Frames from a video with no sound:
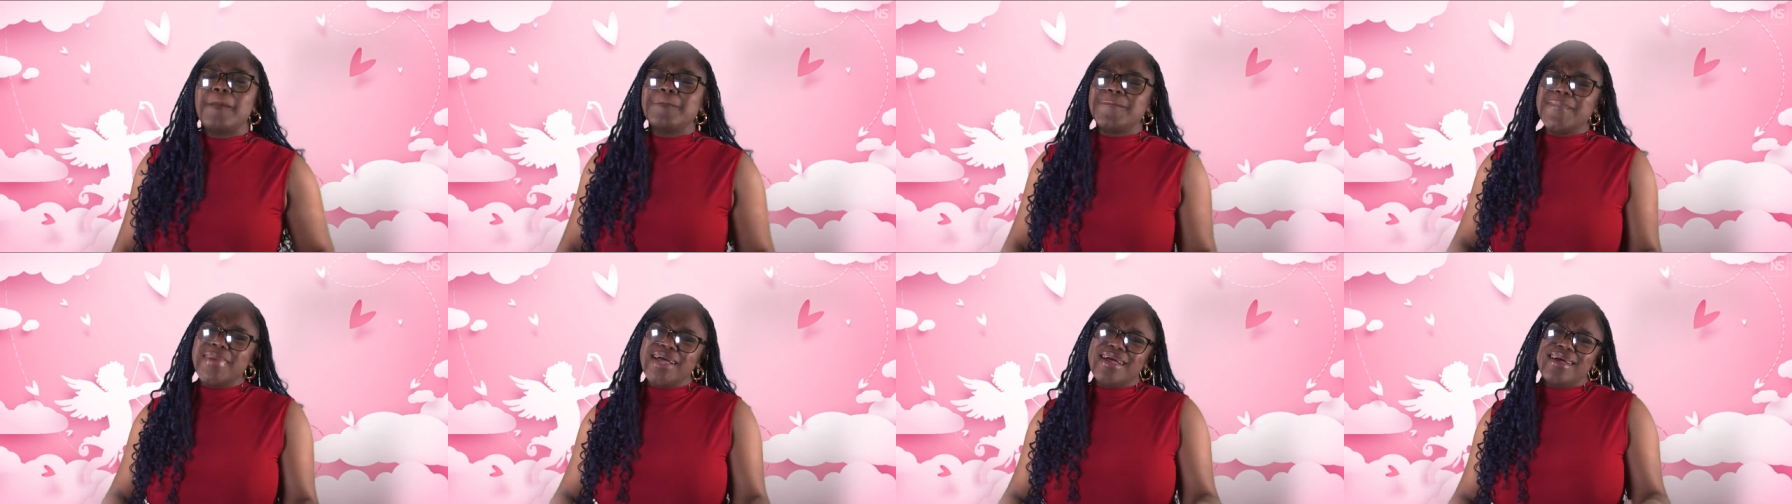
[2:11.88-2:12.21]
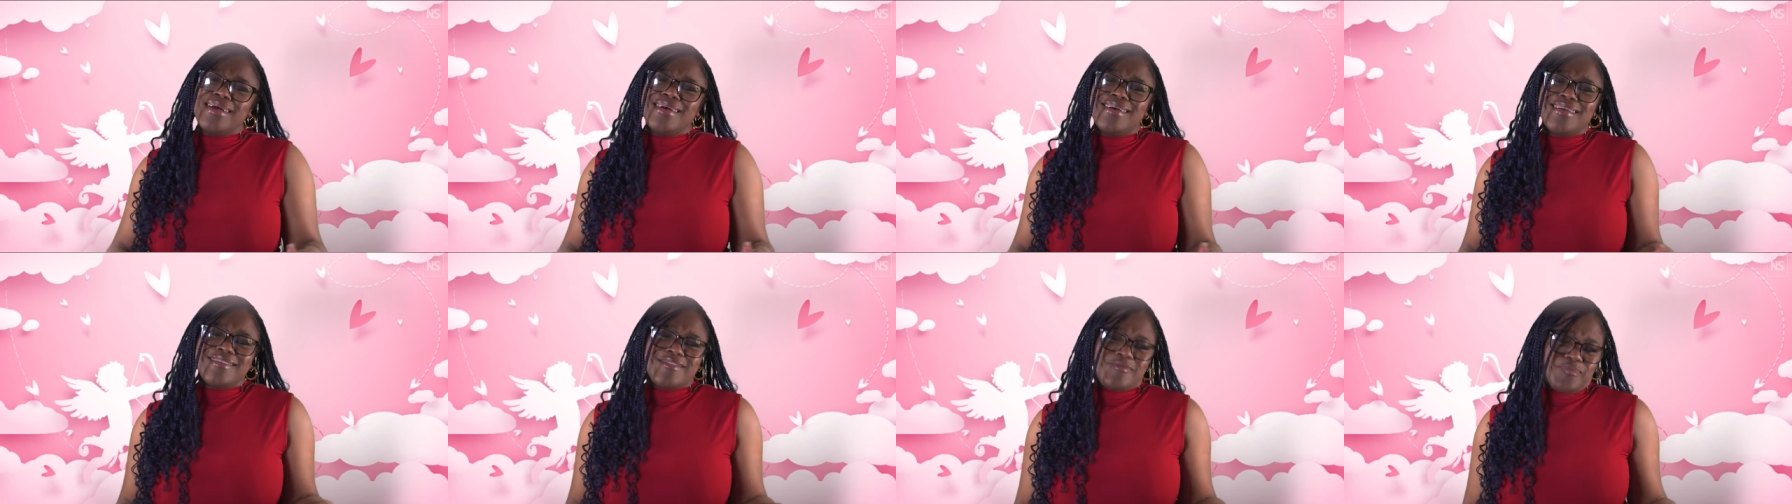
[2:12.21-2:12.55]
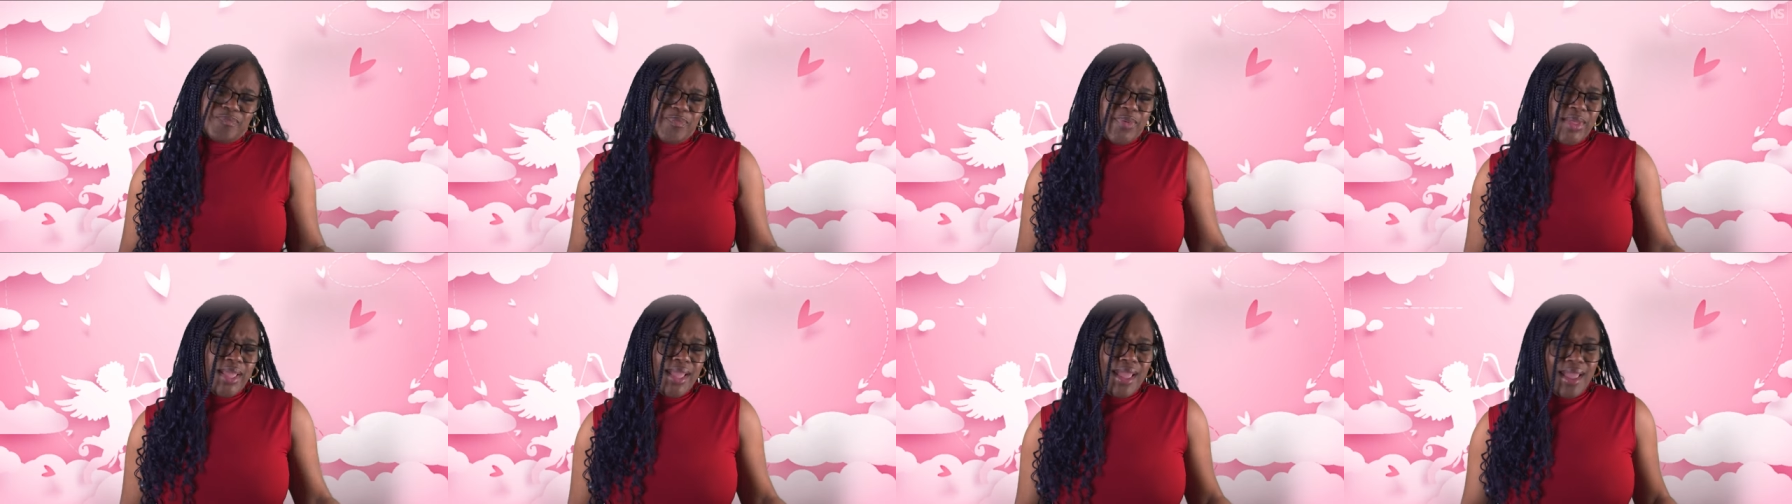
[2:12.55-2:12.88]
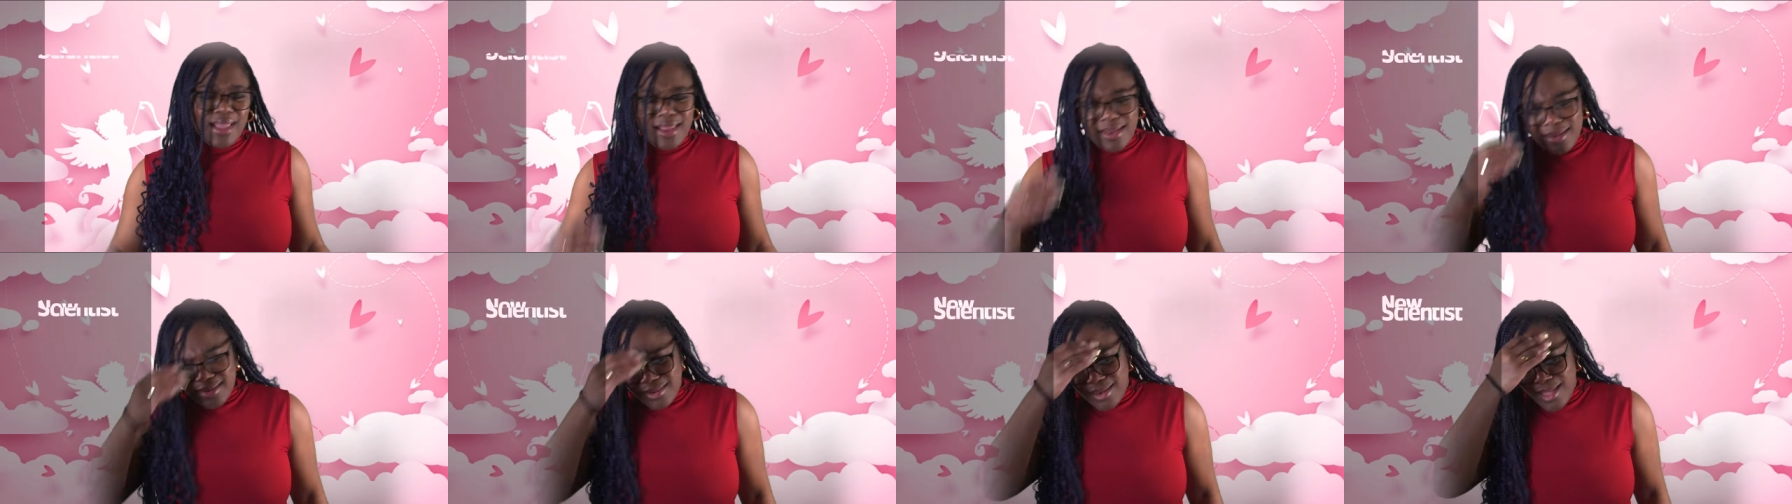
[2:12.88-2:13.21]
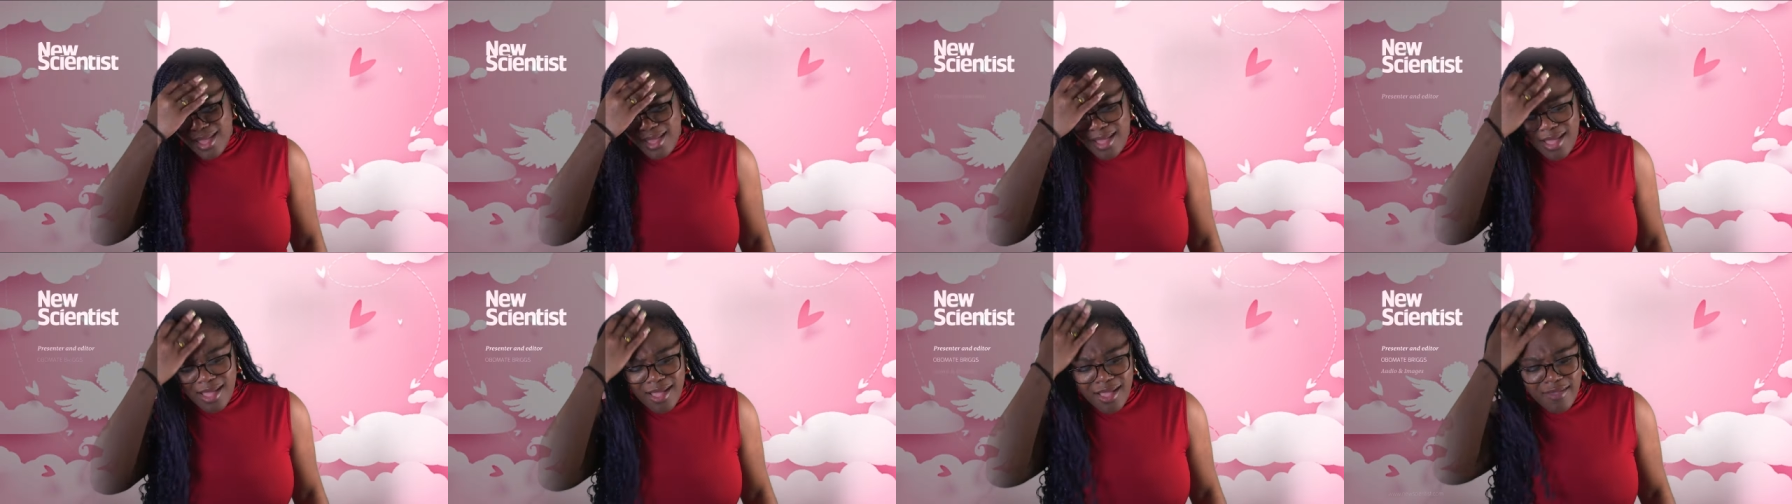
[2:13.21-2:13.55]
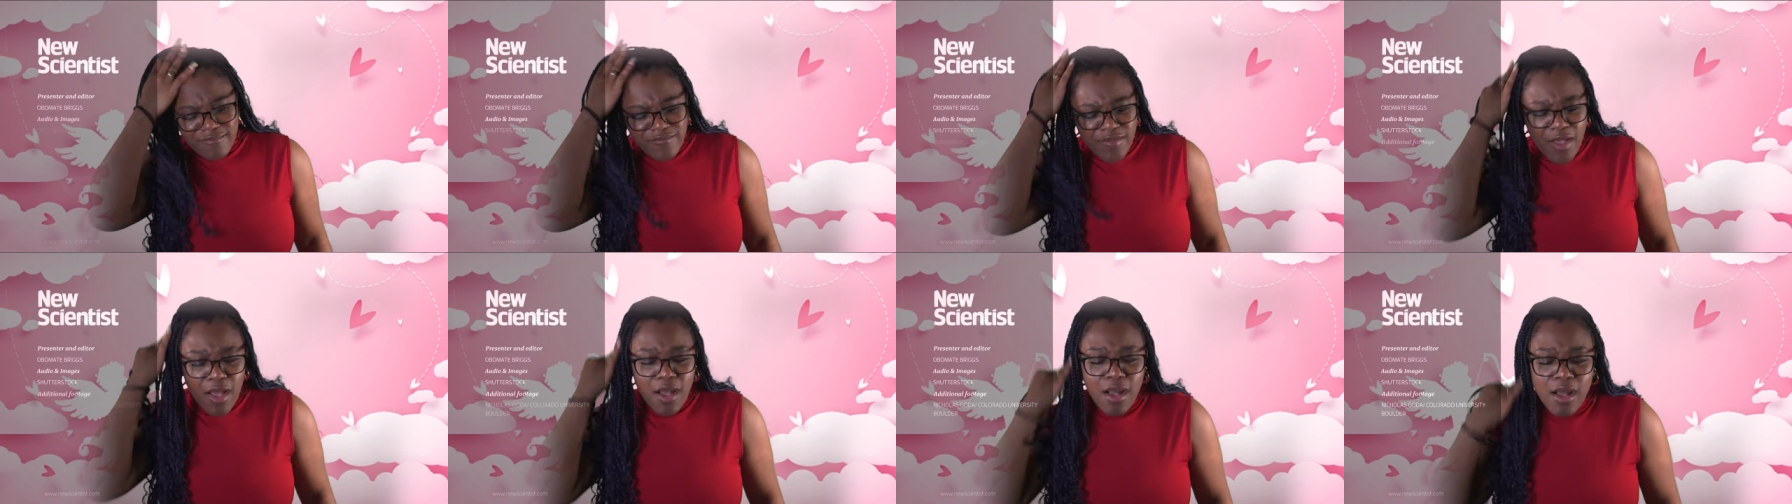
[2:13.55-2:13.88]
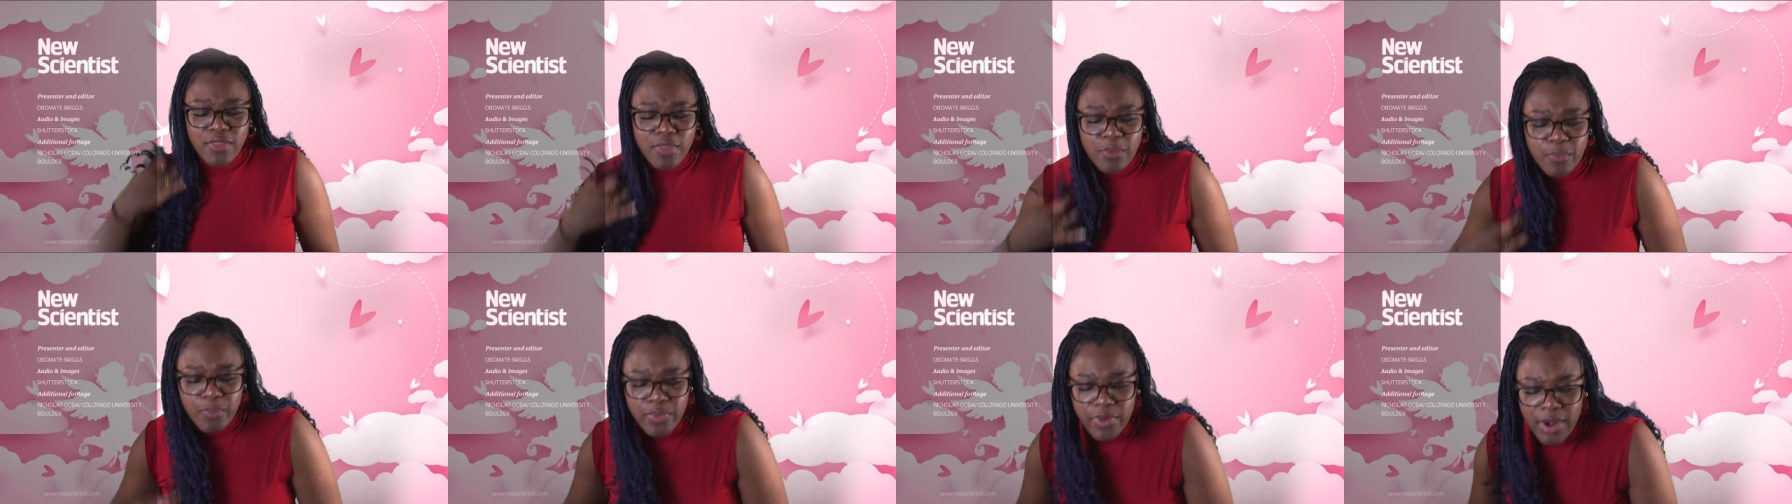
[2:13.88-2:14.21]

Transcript: Must be love on the